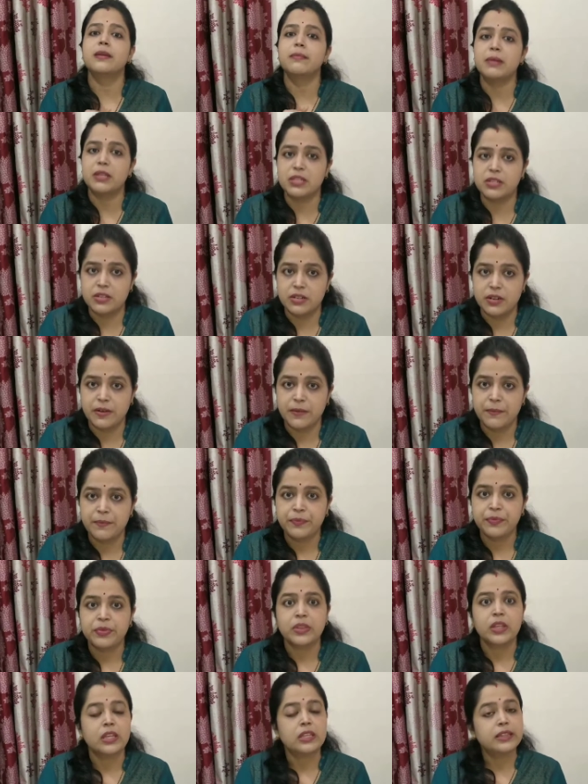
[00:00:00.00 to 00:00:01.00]
semester.
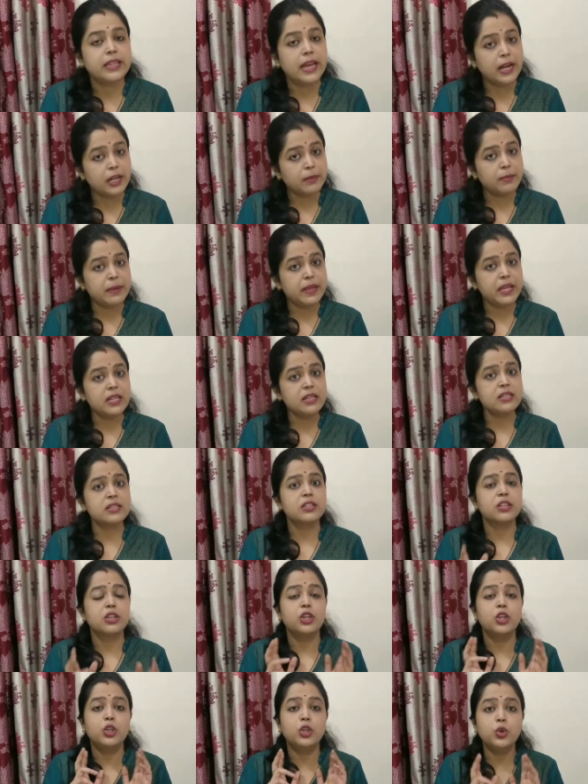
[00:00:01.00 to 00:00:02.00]
That means
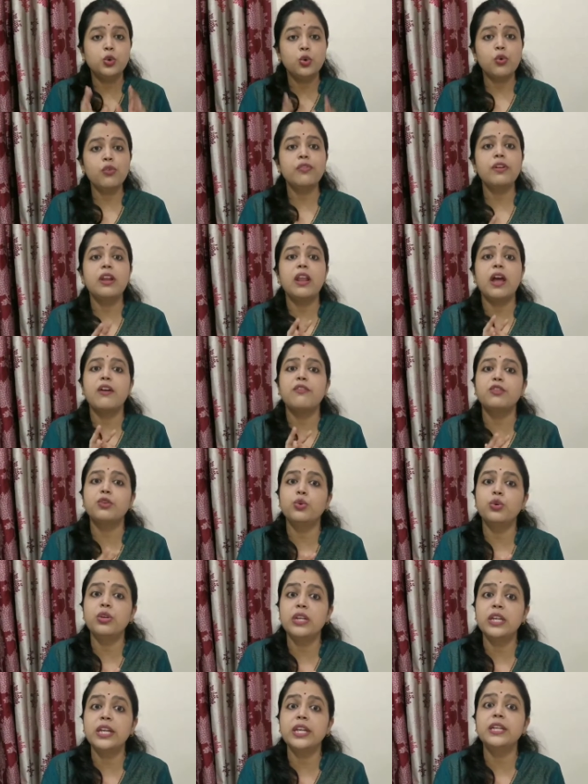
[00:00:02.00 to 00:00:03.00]
you will have
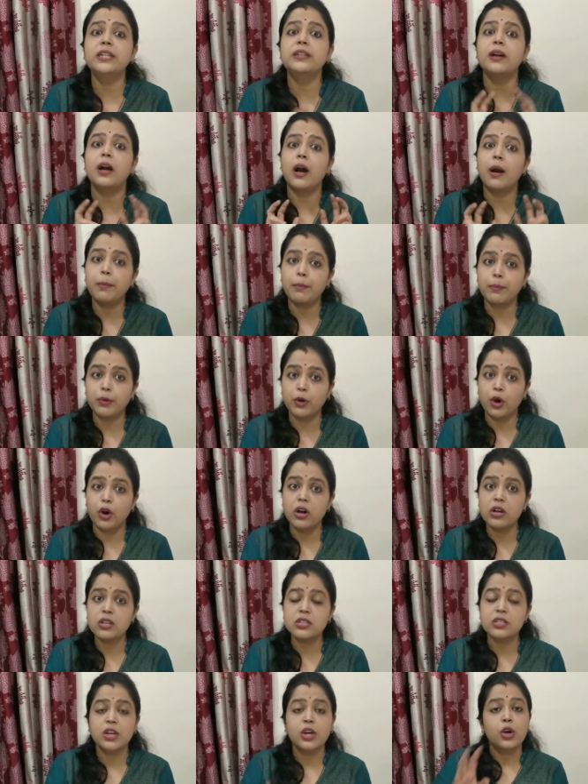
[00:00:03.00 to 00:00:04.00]
to need
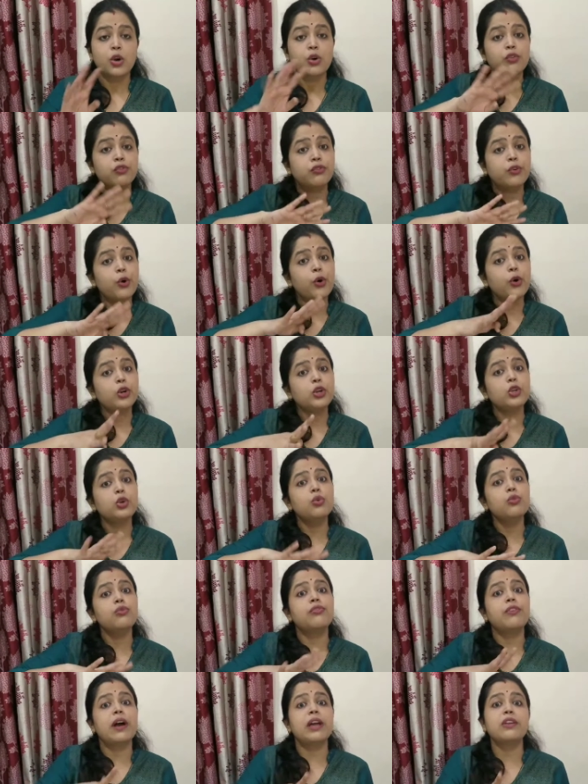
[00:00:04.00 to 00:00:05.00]
approx 4
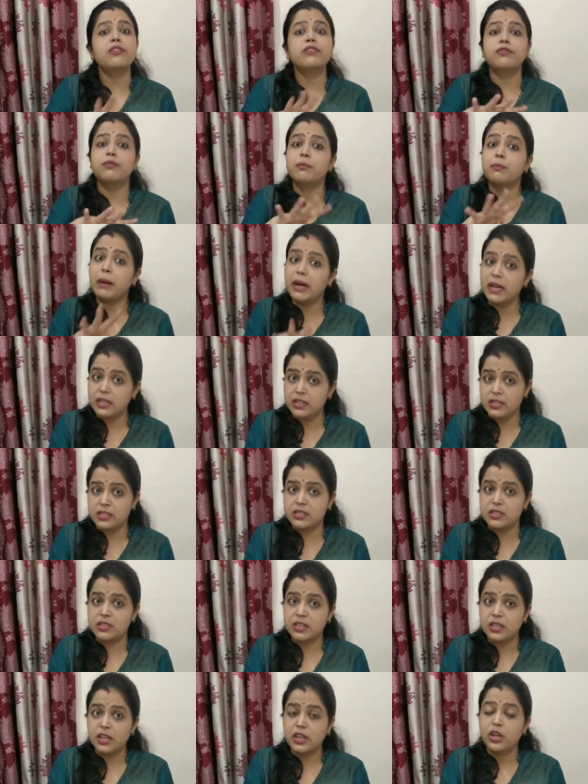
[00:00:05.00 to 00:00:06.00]
to 5
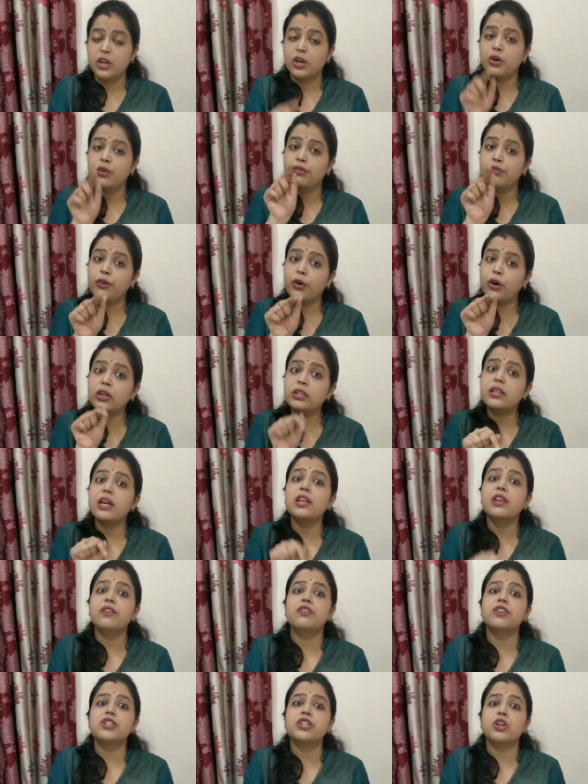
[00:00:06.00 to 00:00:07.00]
months for the
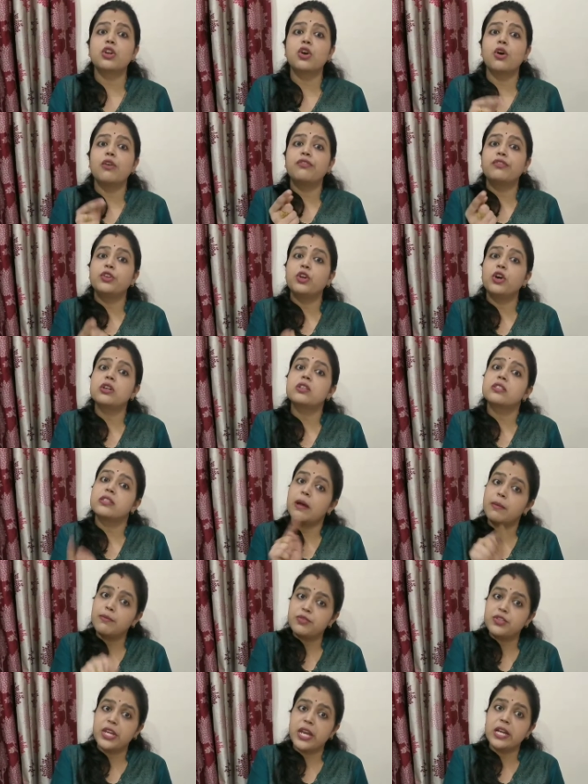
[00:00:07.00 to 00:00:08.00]
revision of your
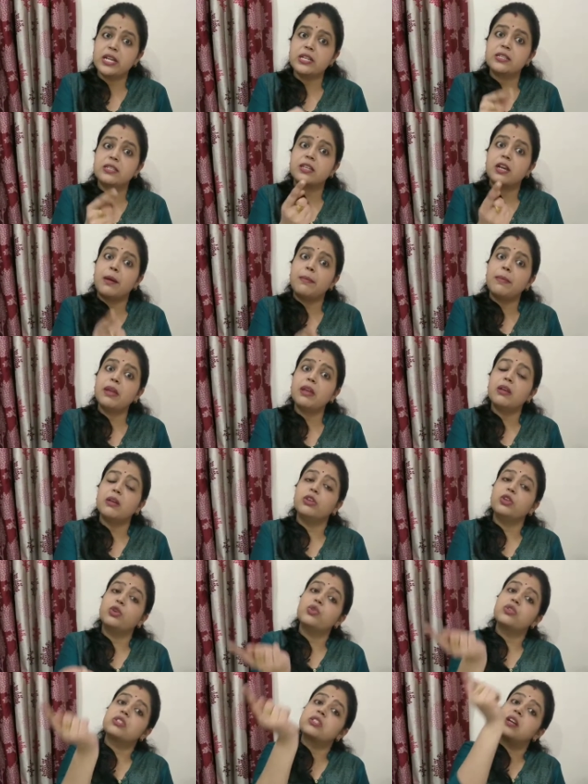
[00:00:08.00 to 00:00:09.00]
subjects
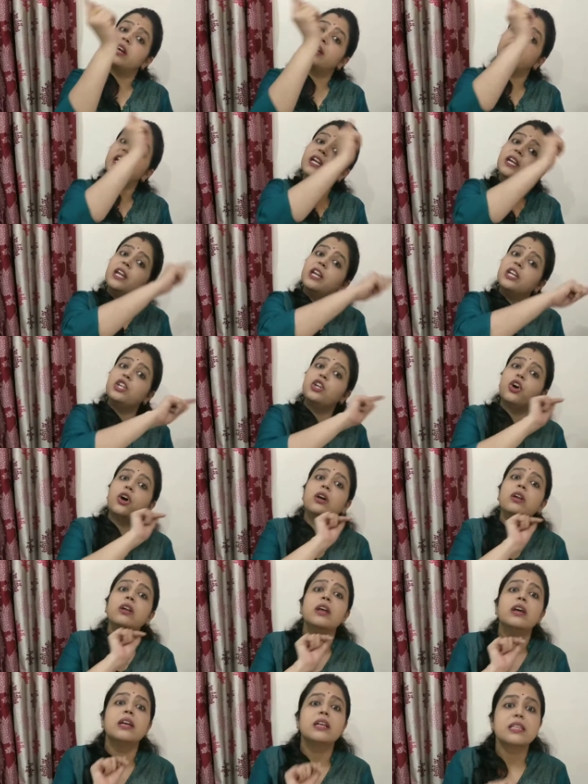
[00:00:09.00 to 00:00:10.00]
you studied in
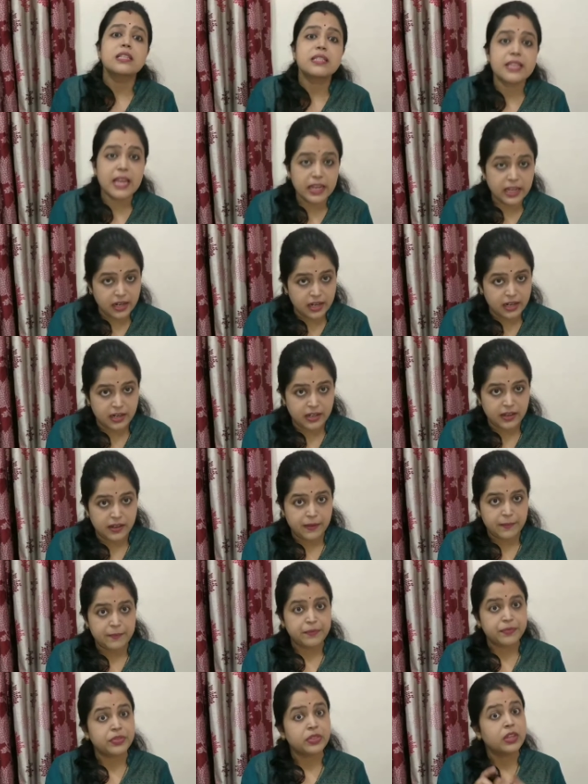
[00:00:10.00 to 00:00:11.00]
your second
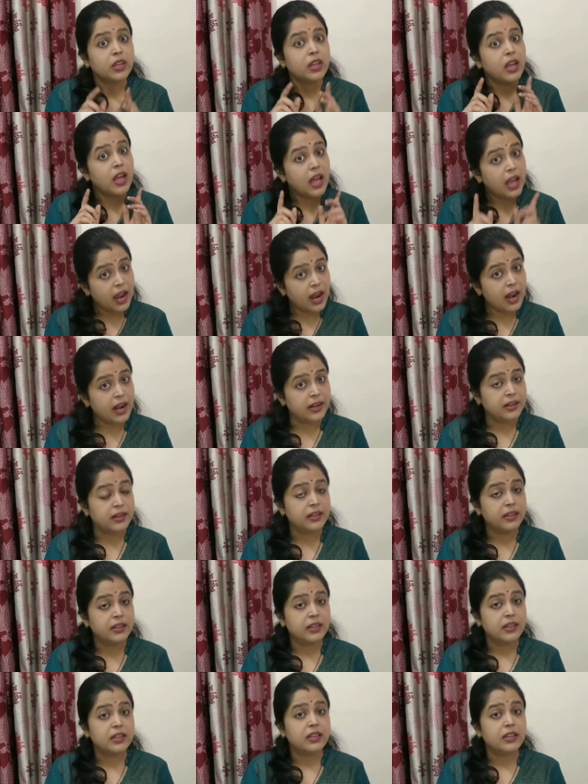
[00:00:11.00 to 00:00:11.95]
year. And